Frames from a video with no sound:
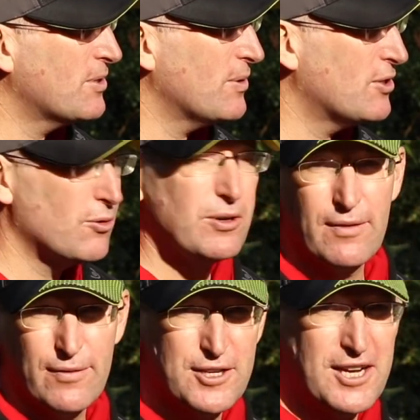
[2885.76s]
to enjoy
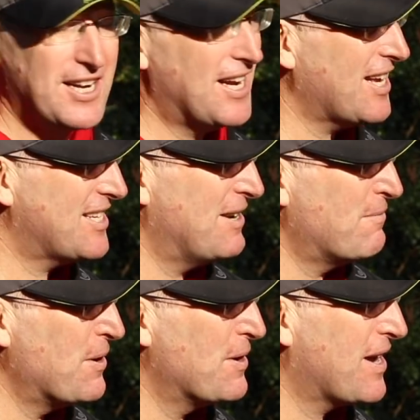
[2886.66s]
the fishing and actually
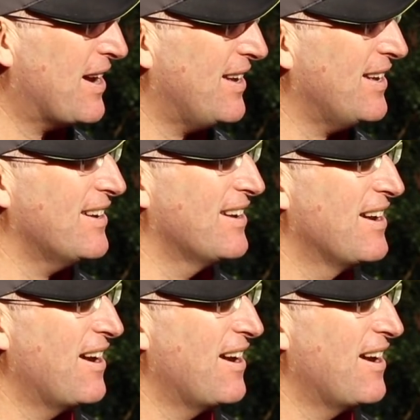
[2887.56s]
work at it.